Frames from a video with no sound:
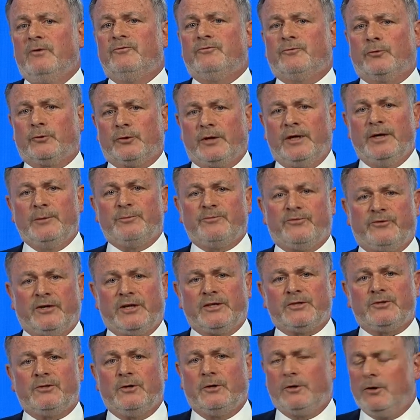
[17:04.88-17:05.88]
for a hip,
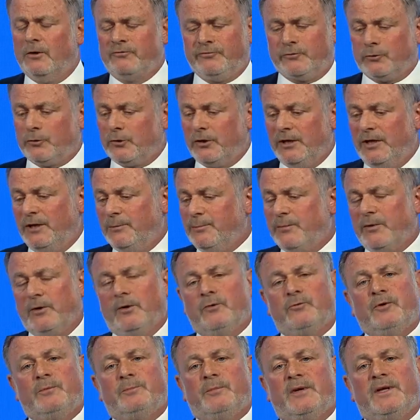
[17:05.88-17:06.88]
fracture, uh, for a hip
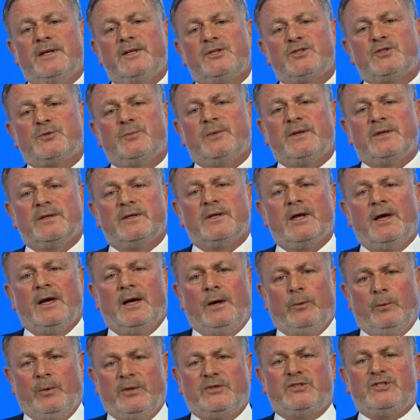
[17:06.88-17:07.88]
uh, replacement
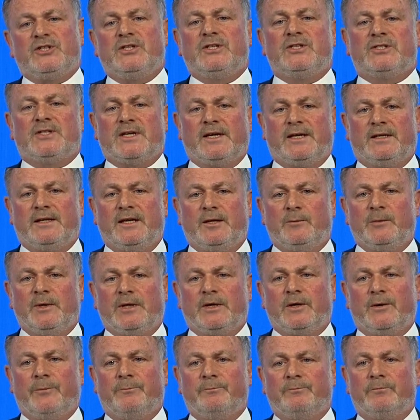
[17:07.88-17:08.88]
when she's
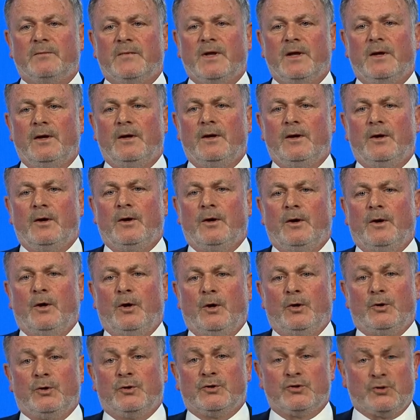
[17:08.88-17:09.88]
anemic.
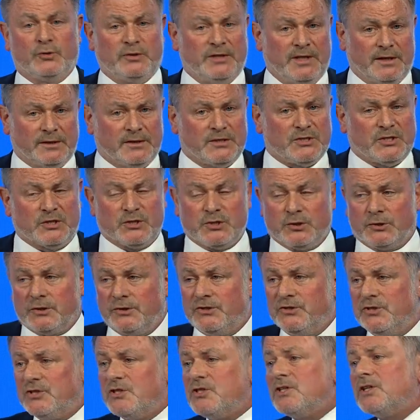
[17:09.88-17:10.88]
So the
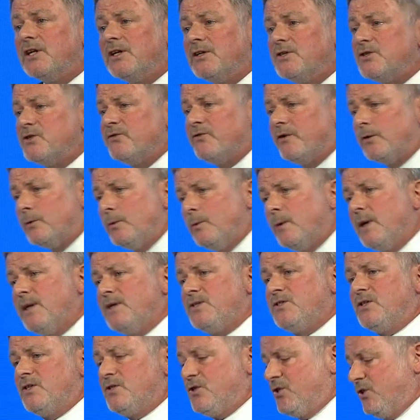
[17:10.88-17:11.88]
anesthesiologist takes a very
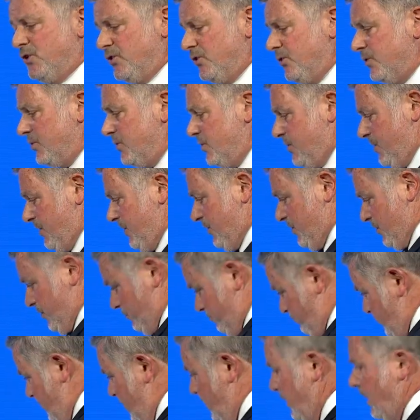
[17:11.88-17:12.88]
wise decision,
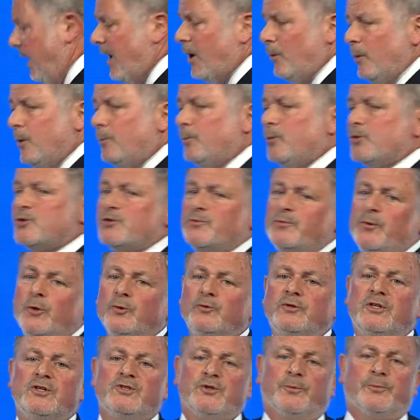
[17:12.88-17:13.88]
says, I will
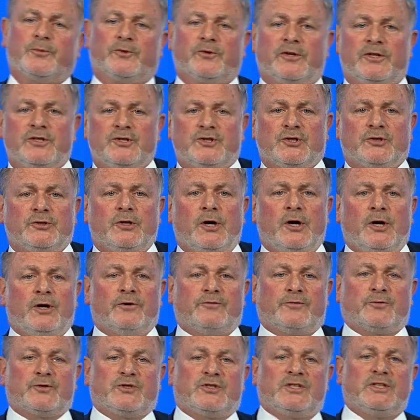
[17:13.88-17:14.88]
postpone this operation
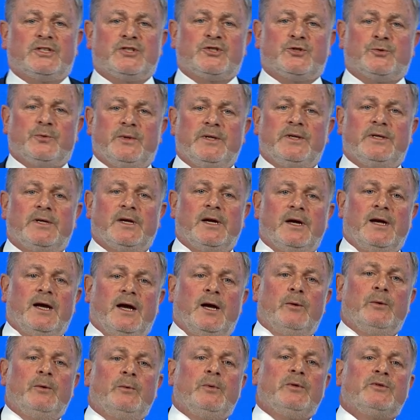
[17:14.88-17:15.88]
for six weeks,
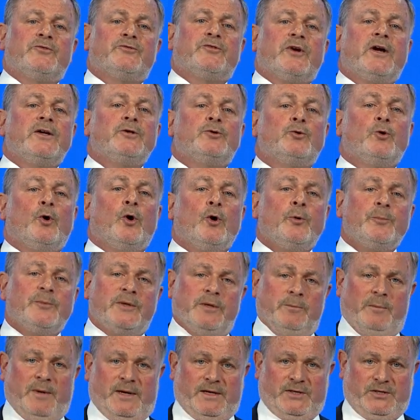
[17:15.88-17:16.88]
and we will try to
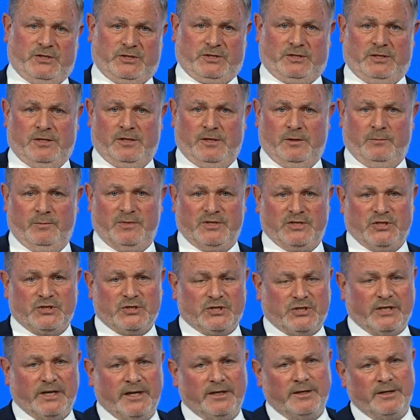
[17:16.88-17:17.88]
optimize
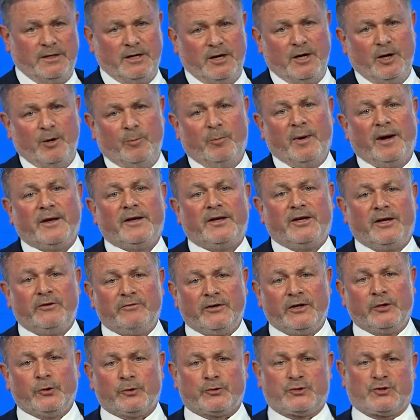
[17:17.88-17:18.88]
Mrs. K by
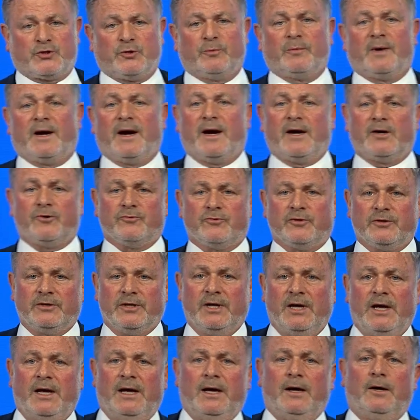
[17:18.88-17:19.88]
giving her some iron
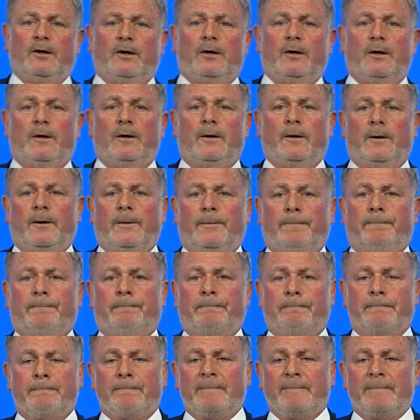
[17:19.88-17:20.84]
um,